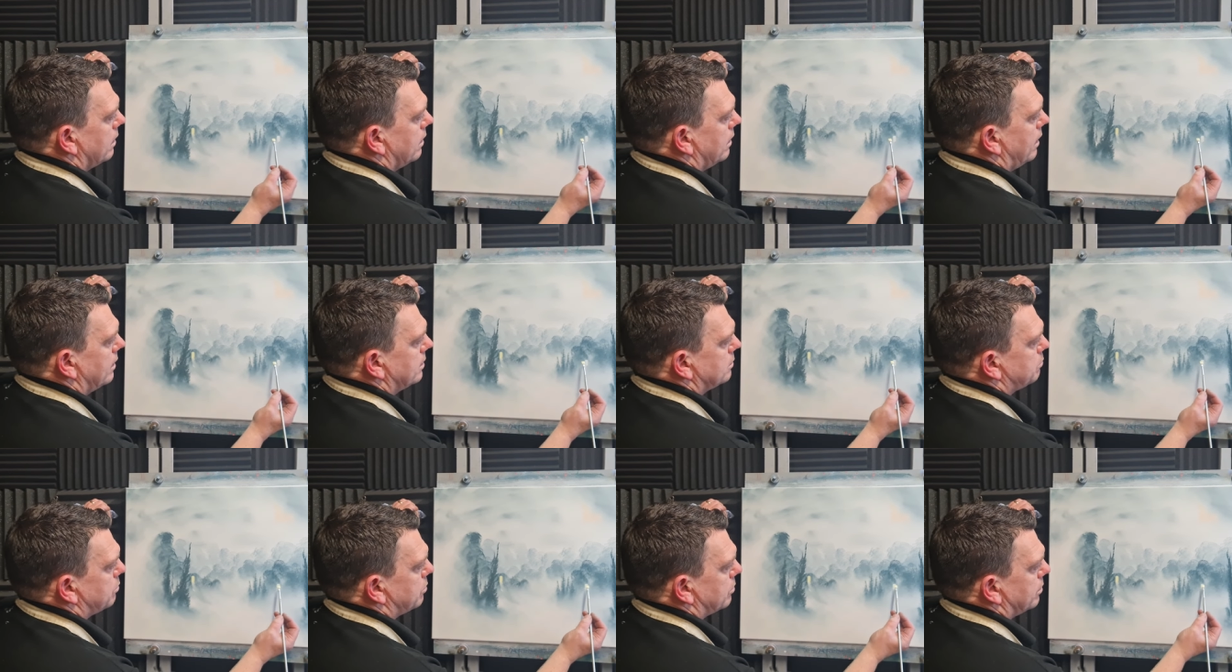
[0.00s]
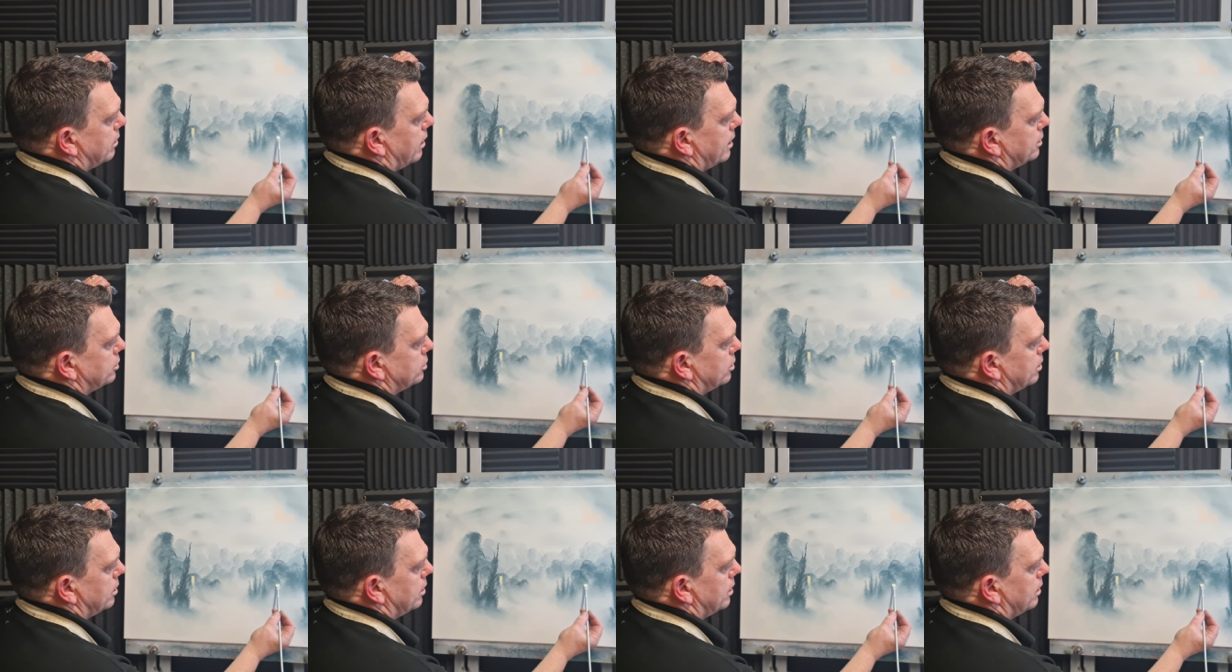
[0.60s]
less
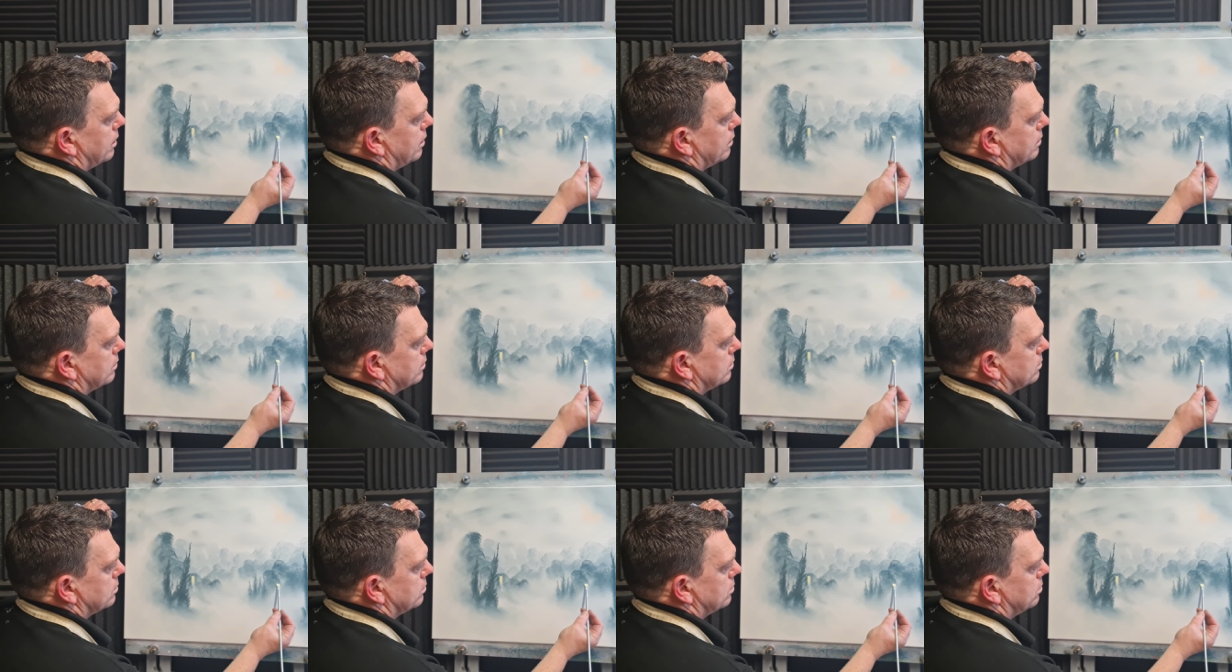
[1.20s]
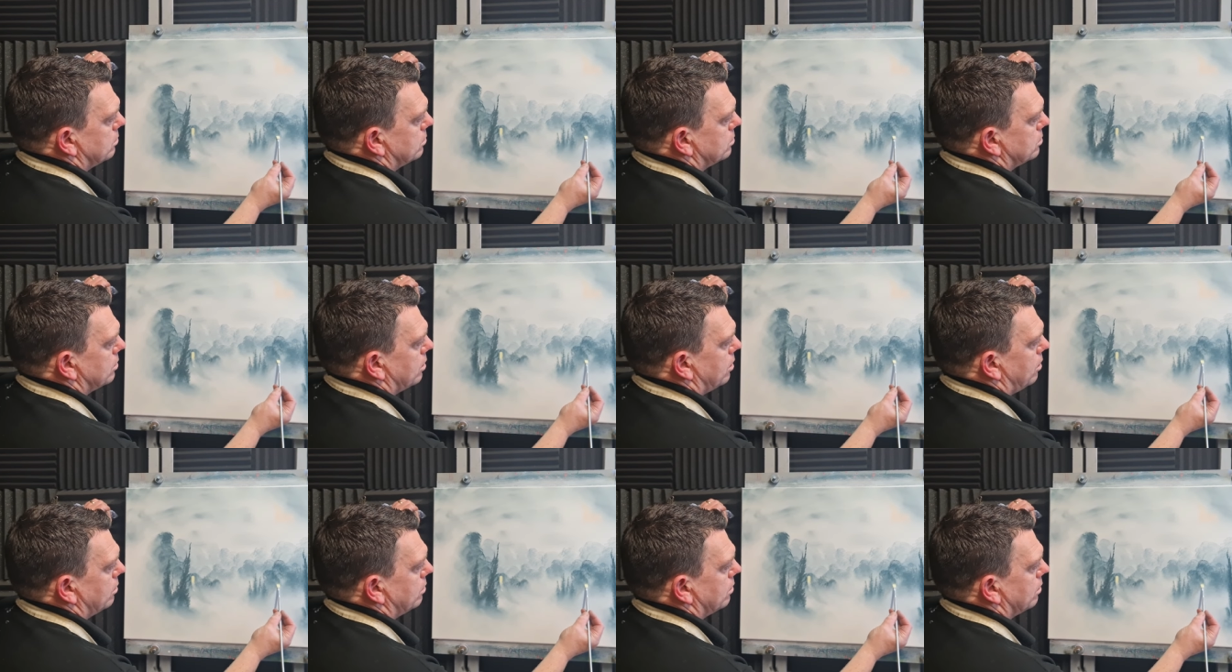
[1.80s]
pressure, touch
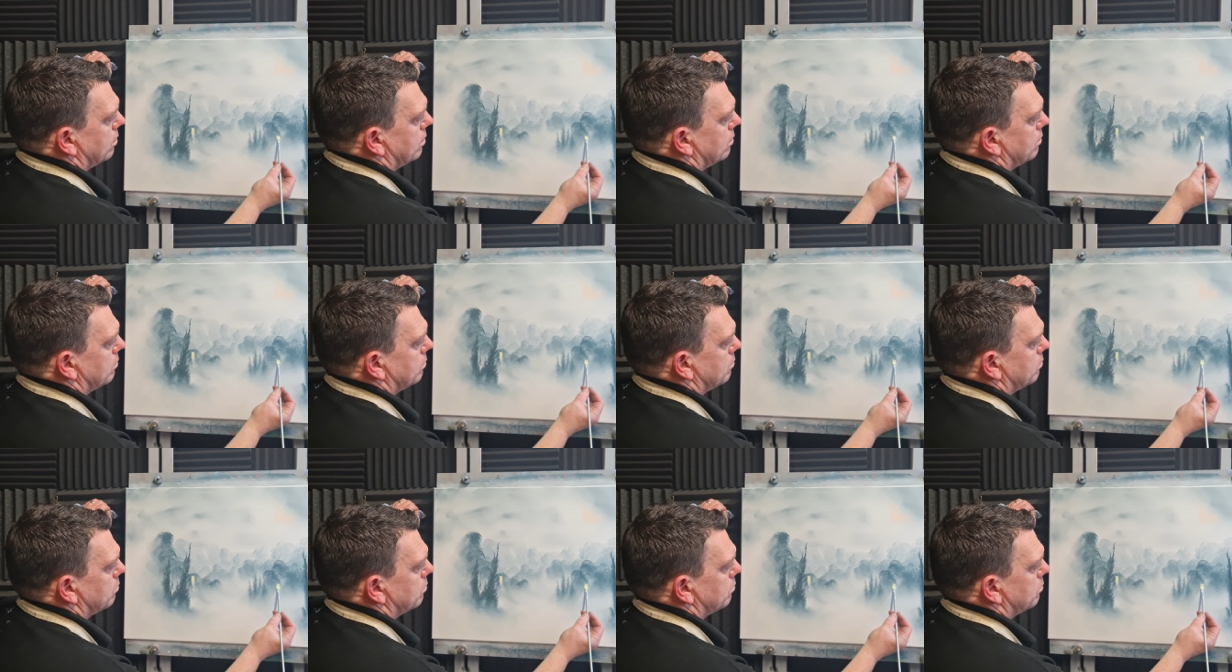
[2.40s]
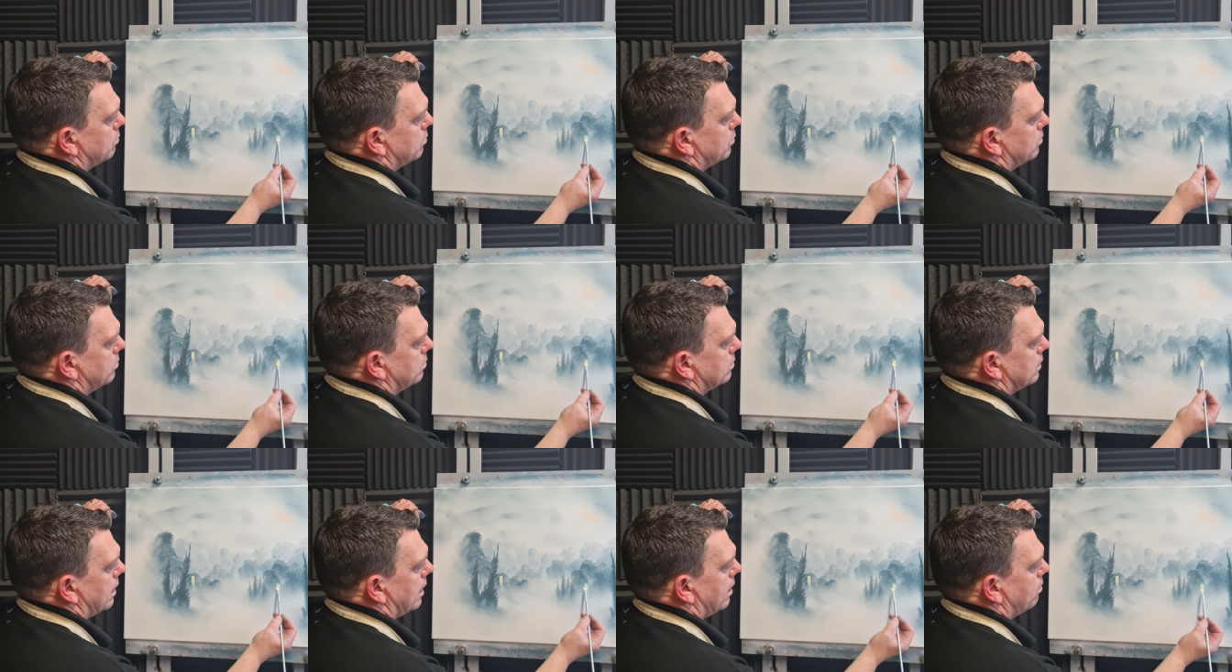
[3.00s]
on,
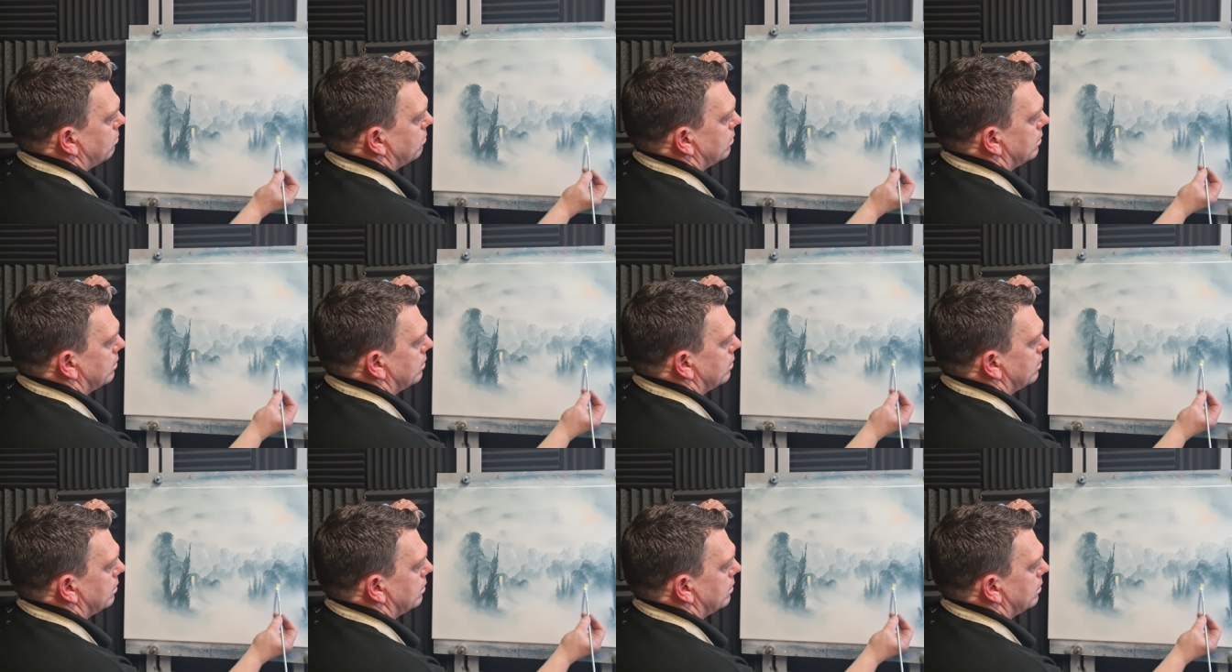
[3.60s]
pull down,